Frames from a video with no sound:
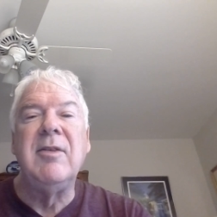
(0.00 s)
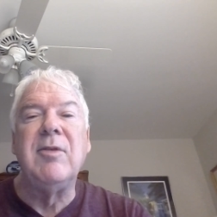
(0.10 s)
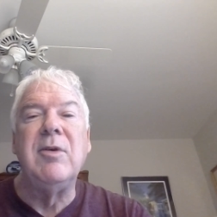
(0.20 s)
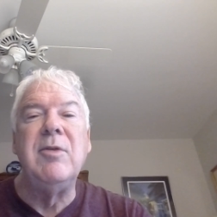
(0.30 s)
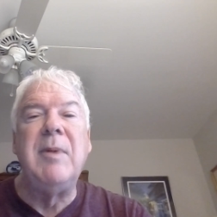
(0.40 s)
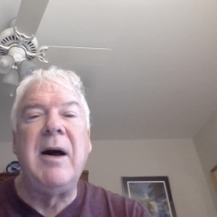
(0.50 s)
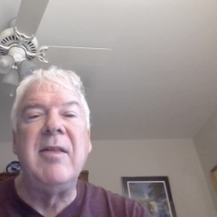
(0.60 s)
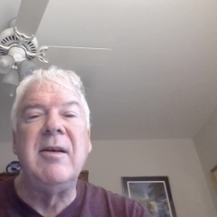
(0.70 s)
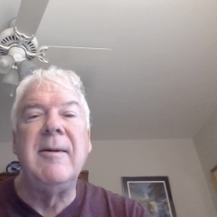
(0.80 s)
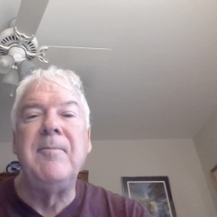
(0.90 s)
through by
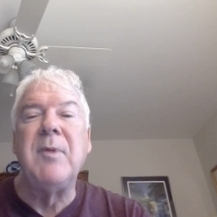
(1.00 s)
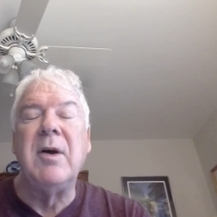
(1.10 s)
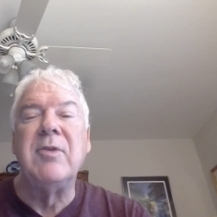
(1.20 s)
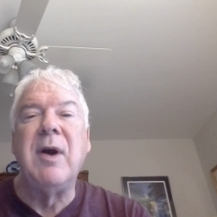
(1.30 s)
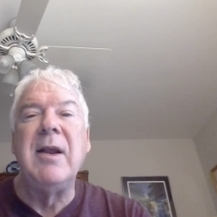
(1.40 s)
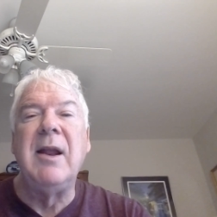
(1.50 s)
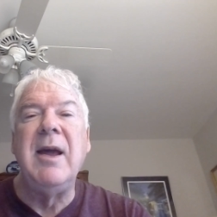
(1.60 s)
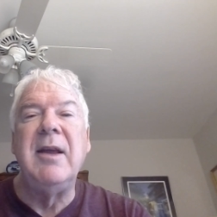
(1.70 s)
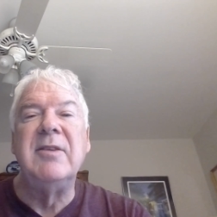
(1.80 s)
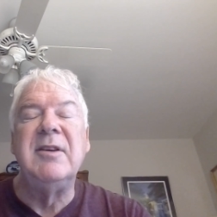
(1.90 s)
the Great Lakes.